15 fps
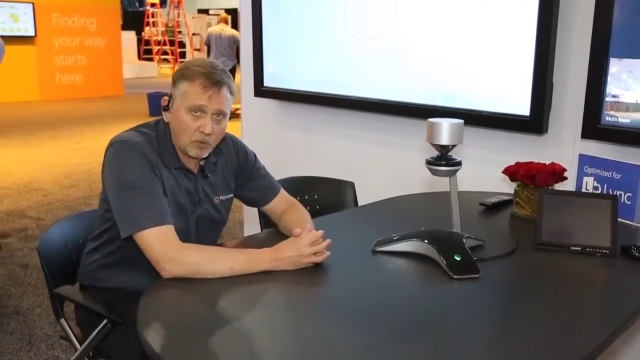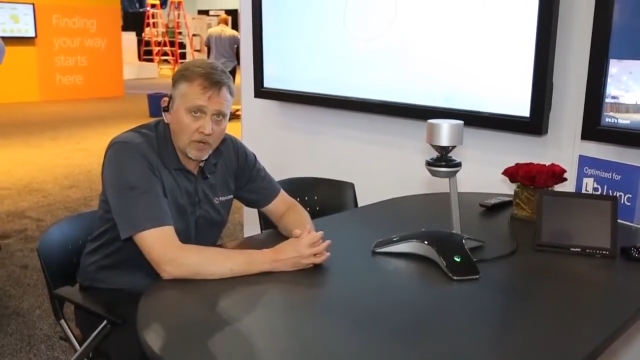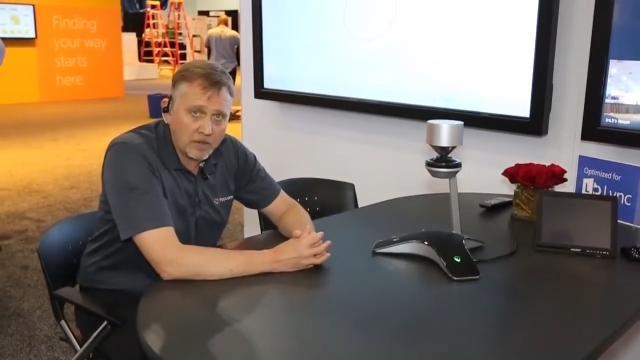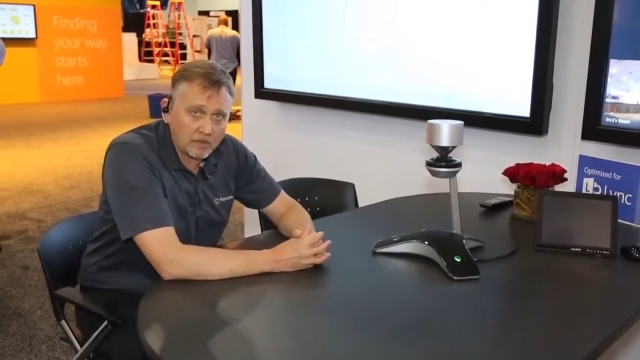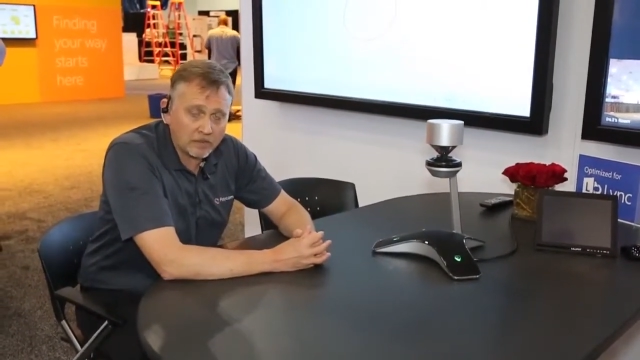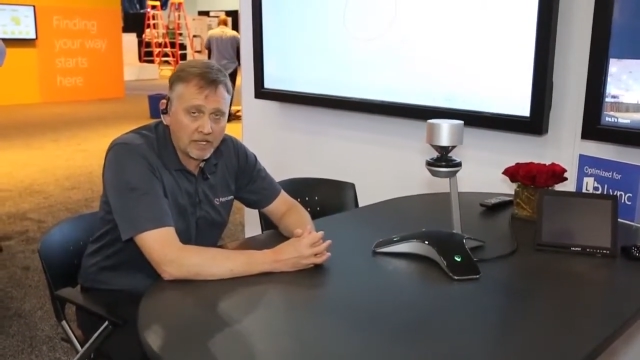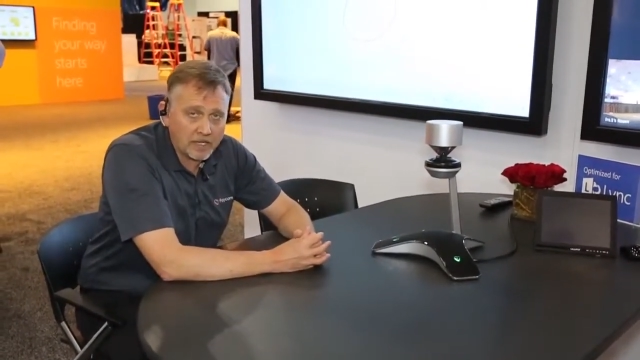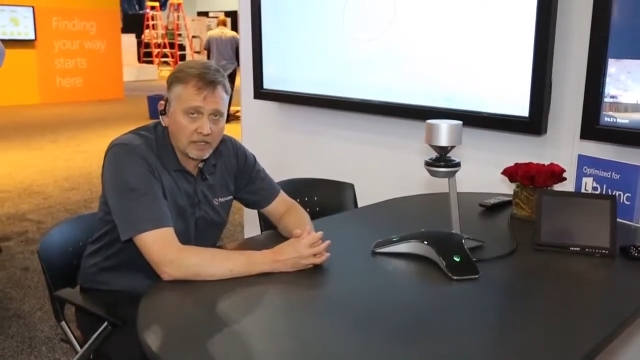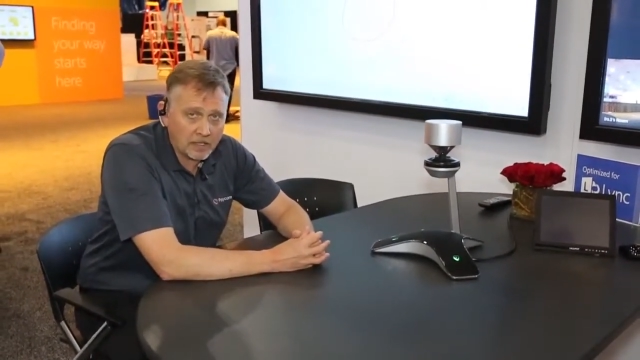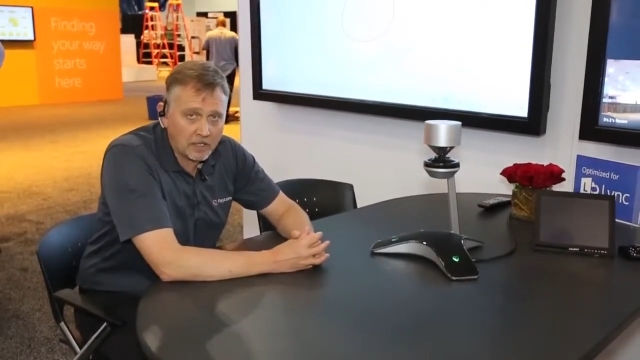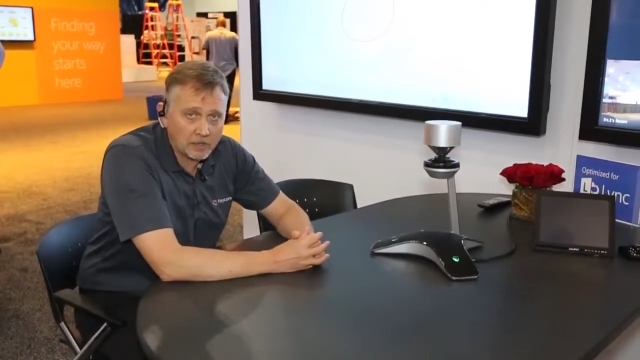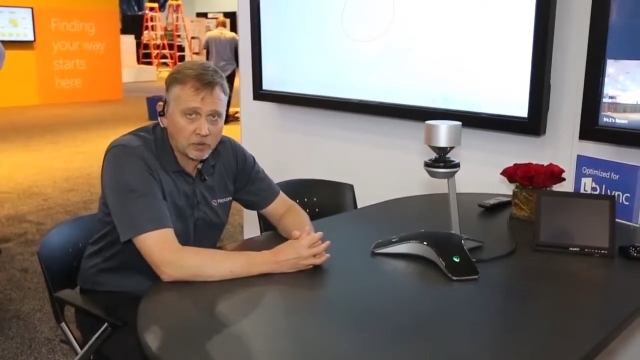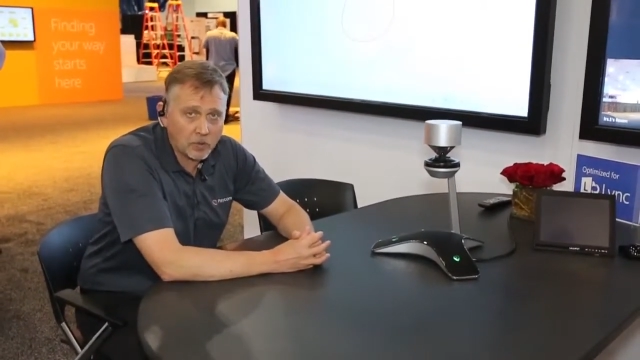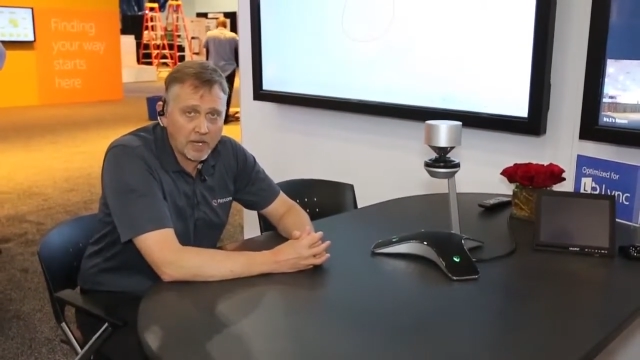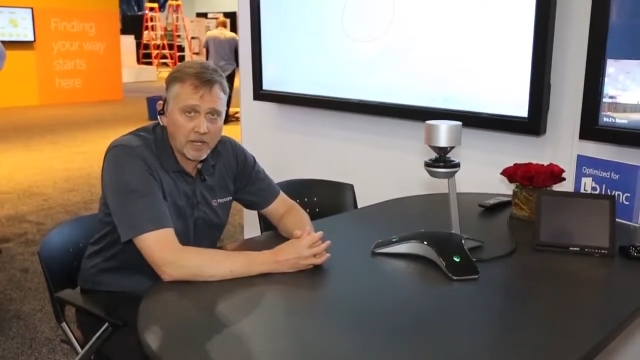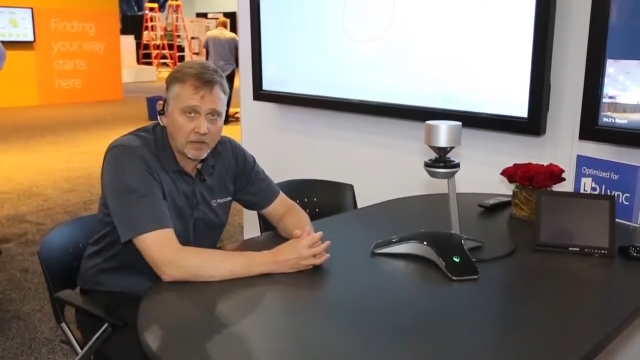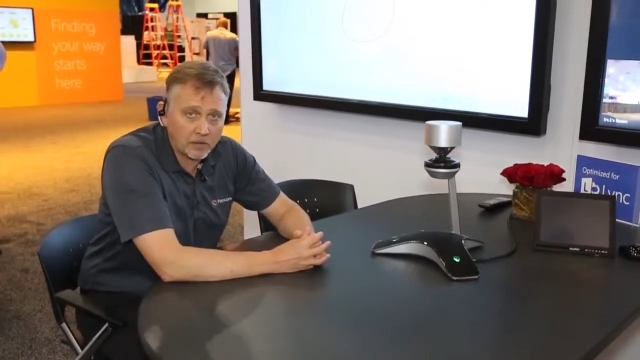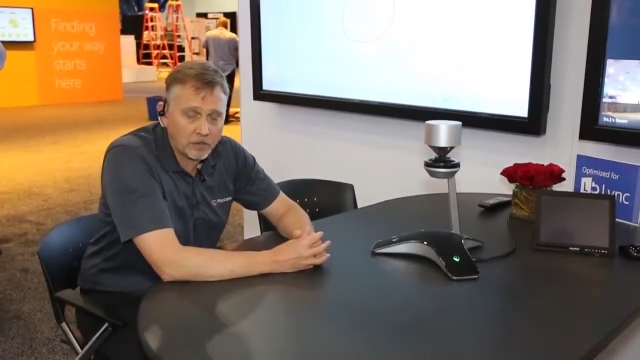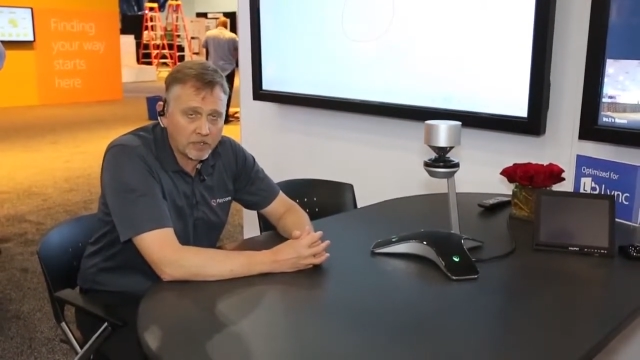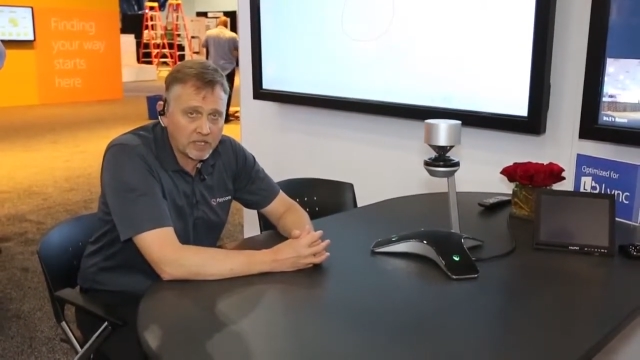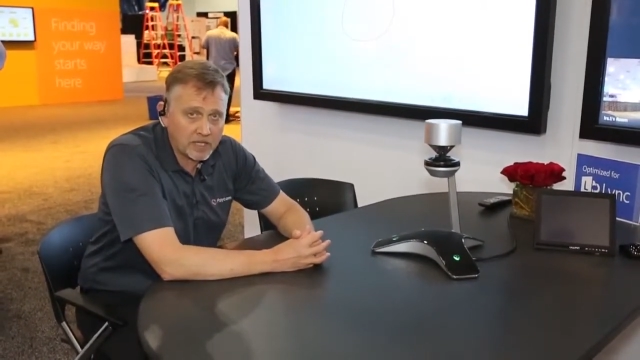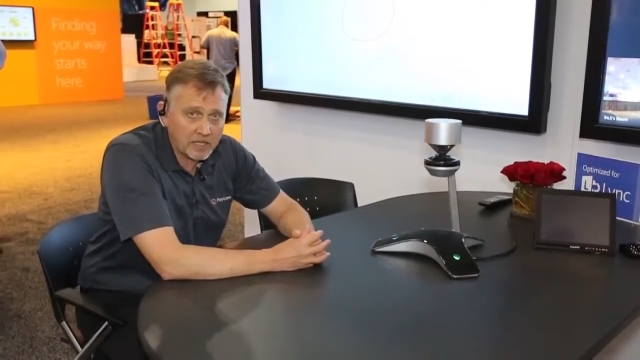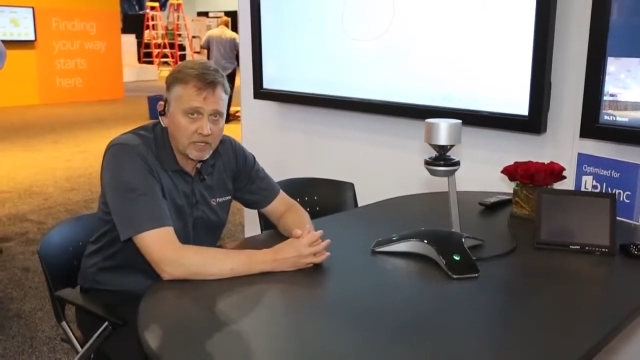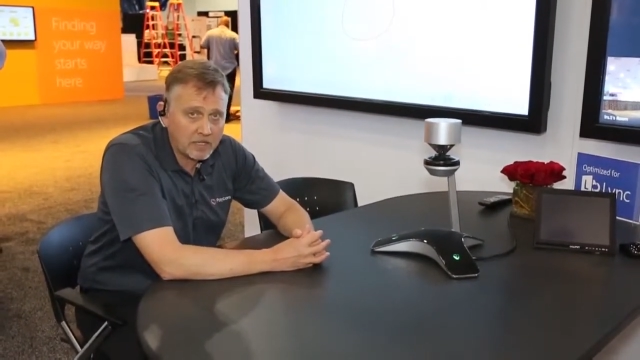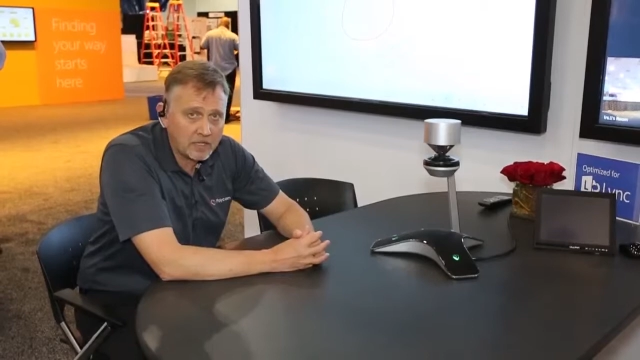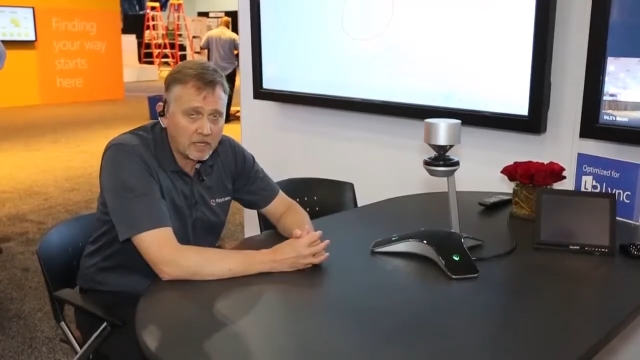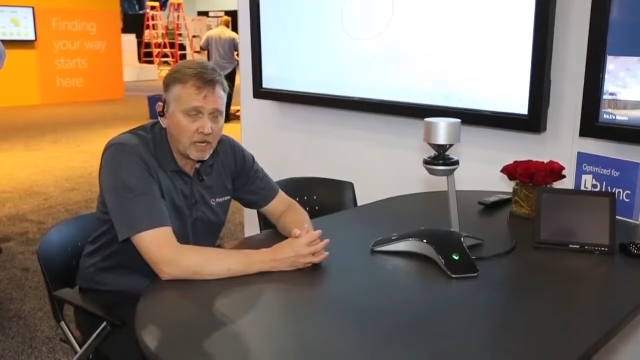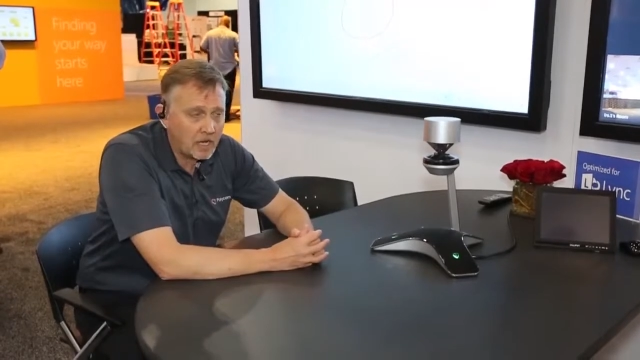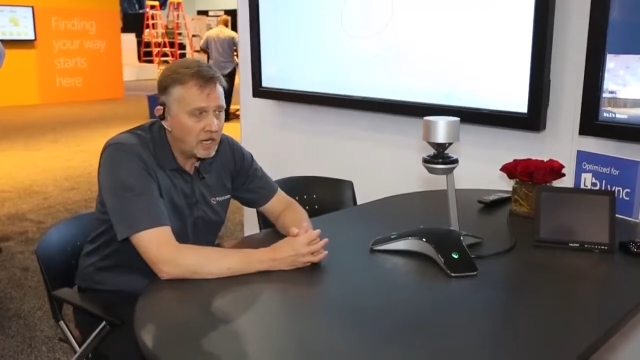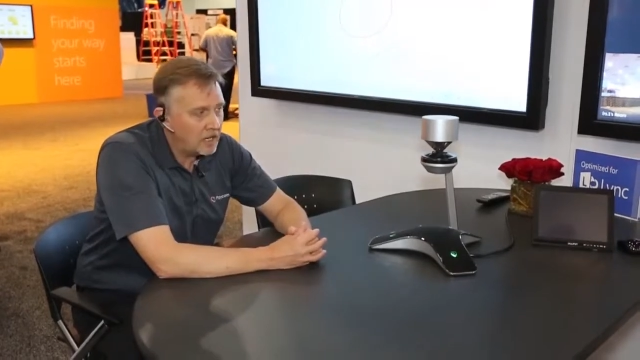with Link 2013.